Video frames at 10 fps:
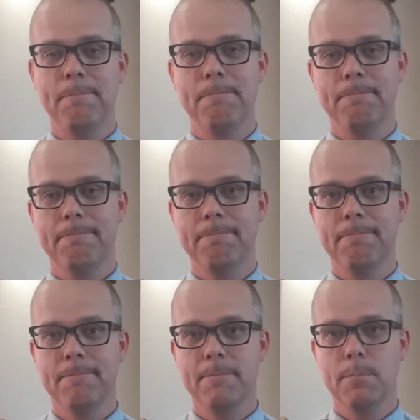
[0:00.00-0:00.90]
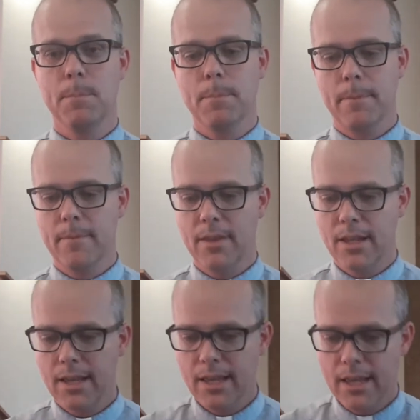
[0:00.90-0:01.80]

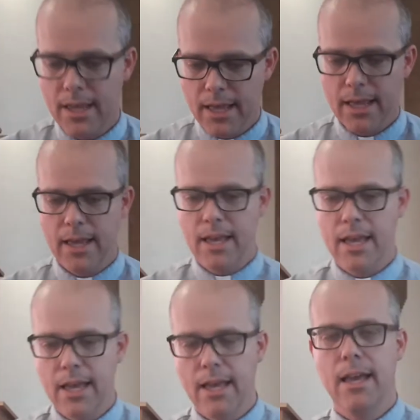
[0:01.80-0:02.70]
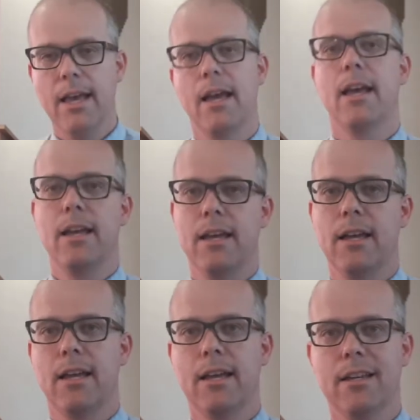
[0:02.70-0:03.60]

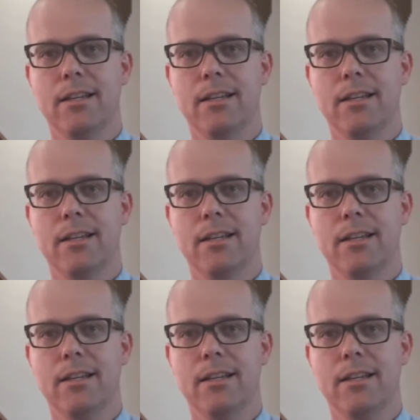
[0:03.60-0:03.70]
No one is speaking in this clip.